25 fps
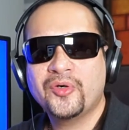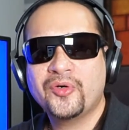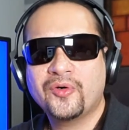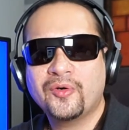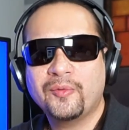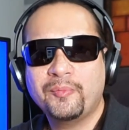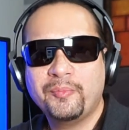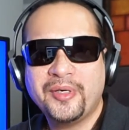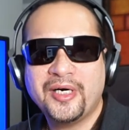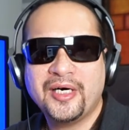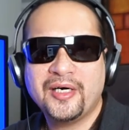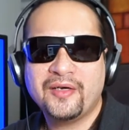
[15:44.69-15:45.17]

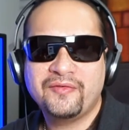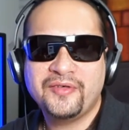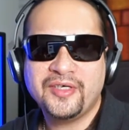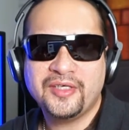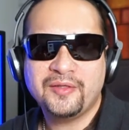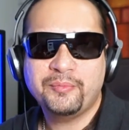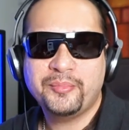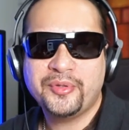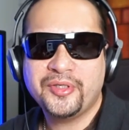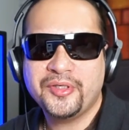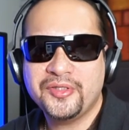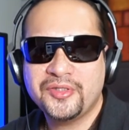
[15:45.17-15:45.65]
part of
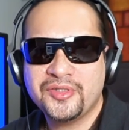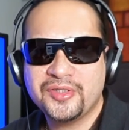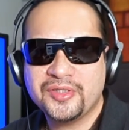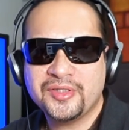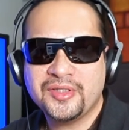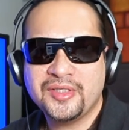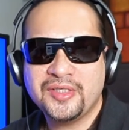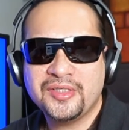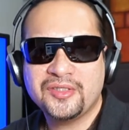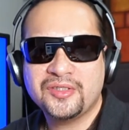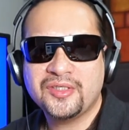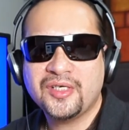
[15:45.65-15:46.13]
that person
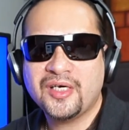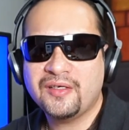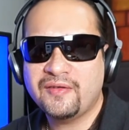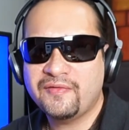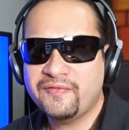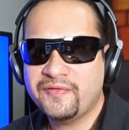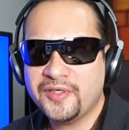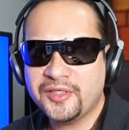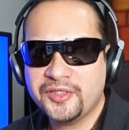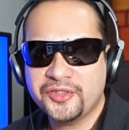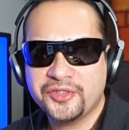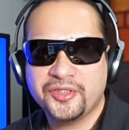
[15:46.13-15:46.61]
is not
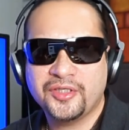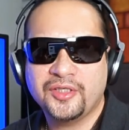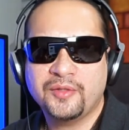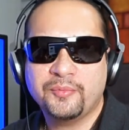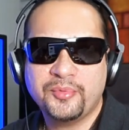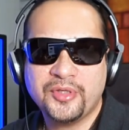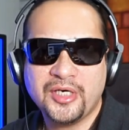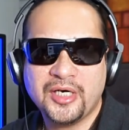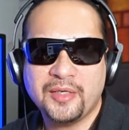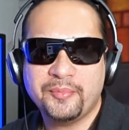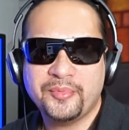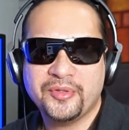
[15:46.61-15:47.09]
functioning
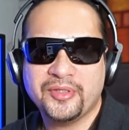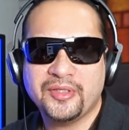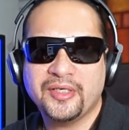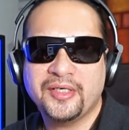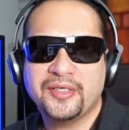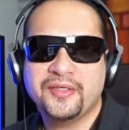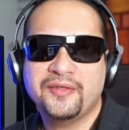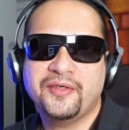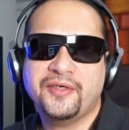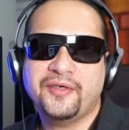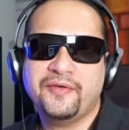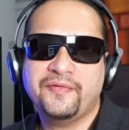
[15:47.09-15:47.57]
properly,
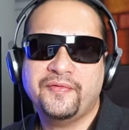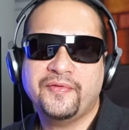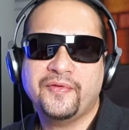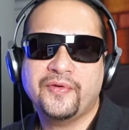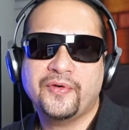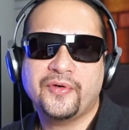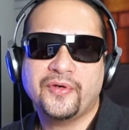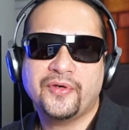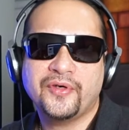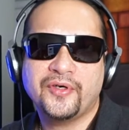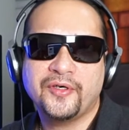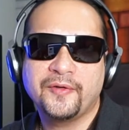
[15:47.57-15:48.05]
and
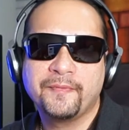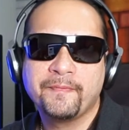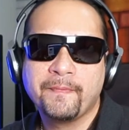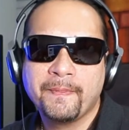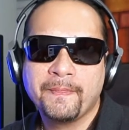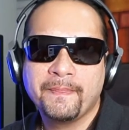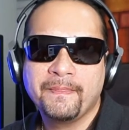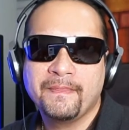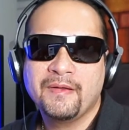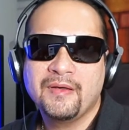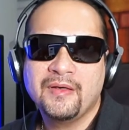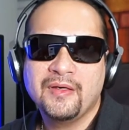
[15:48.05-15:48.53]
therefore
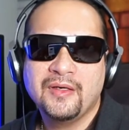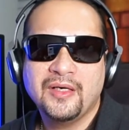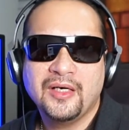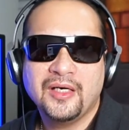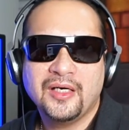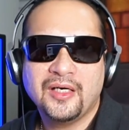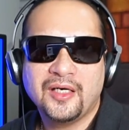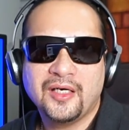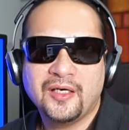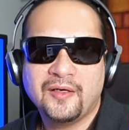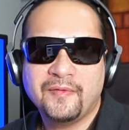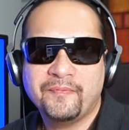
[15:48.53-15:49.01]

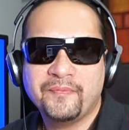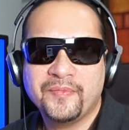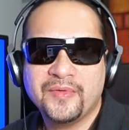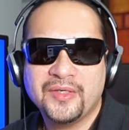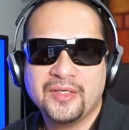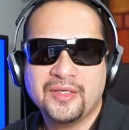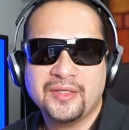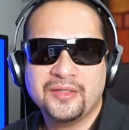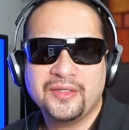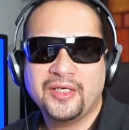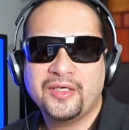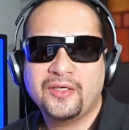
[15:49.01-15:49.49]

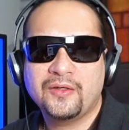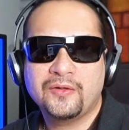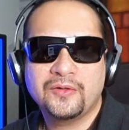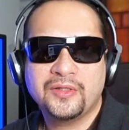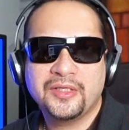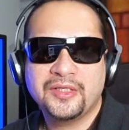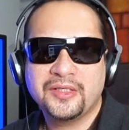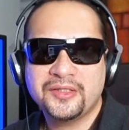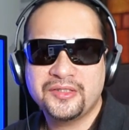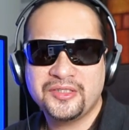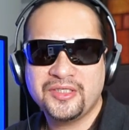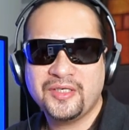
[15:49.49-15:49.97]
they don't
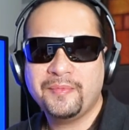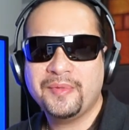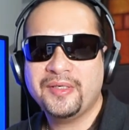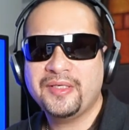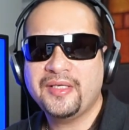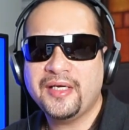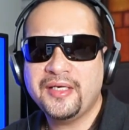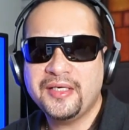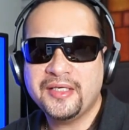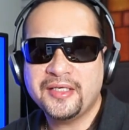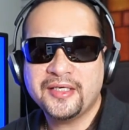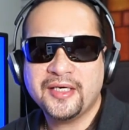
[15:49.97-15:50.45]
exhibit
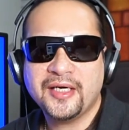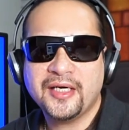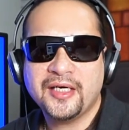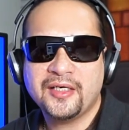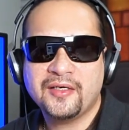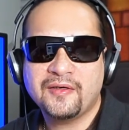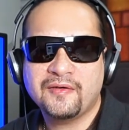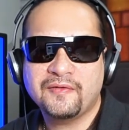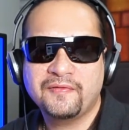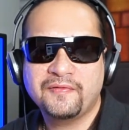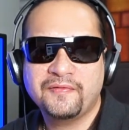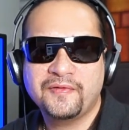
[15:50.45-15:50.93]
any kind
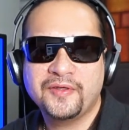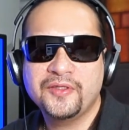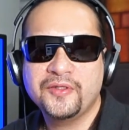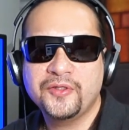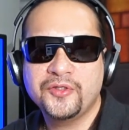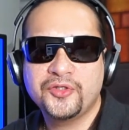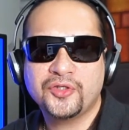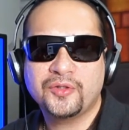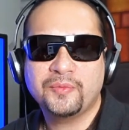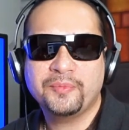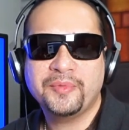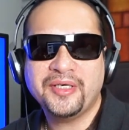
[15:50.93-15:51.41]
of
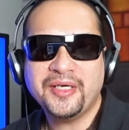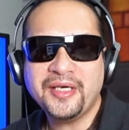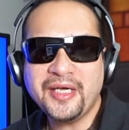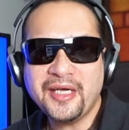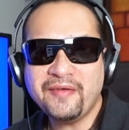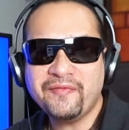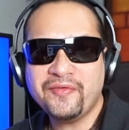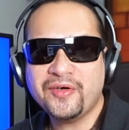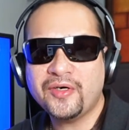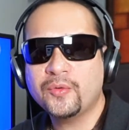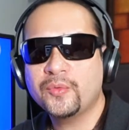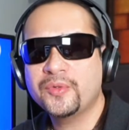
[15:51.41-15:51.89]
unusual
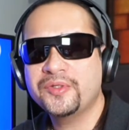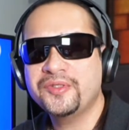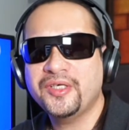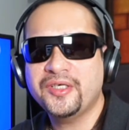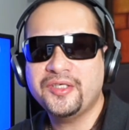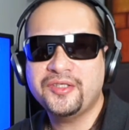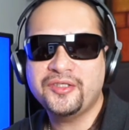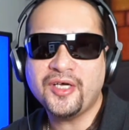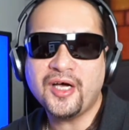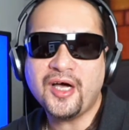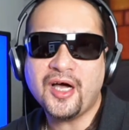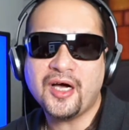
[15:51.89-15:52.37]
behavior when they
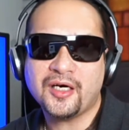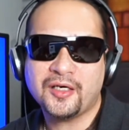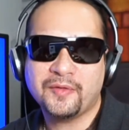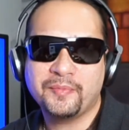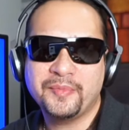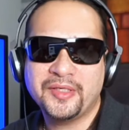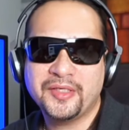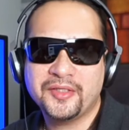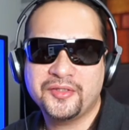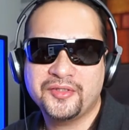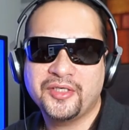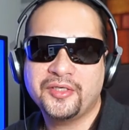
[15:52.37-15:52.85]
talk,
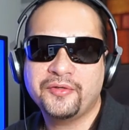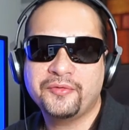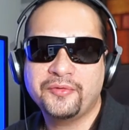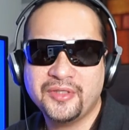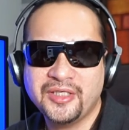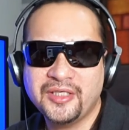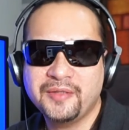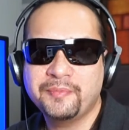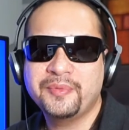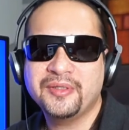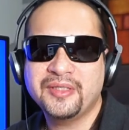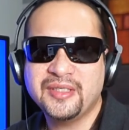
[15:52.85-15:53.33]
because they
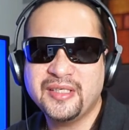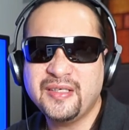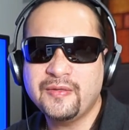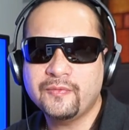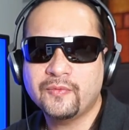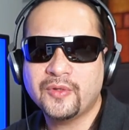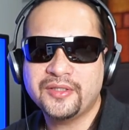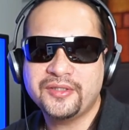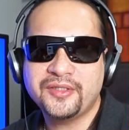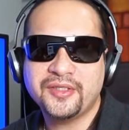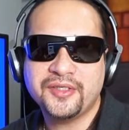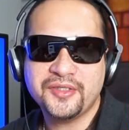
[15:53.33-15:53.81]
really believe
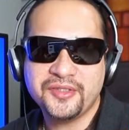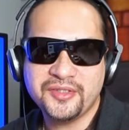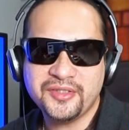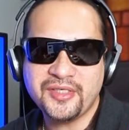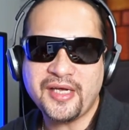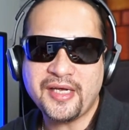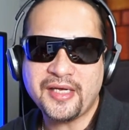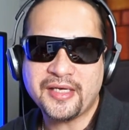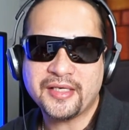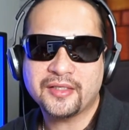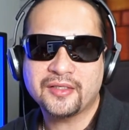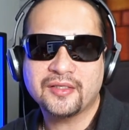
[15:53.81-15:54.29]
what they're
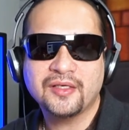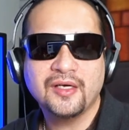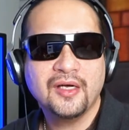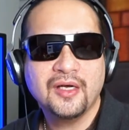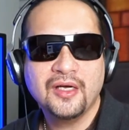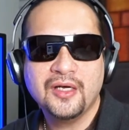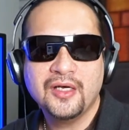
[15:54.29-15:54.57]
saying.